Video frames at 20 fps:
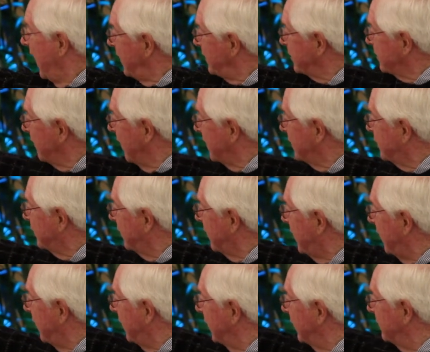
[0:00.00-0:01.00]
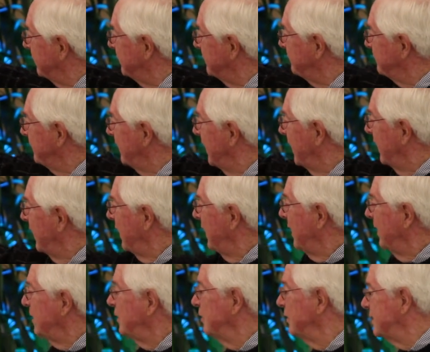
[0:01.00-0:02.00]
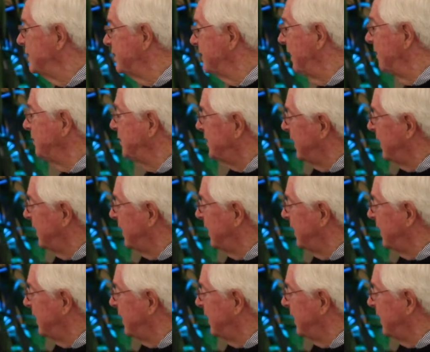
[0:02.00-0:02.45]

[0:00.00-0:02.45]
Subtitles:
a structure here to, in some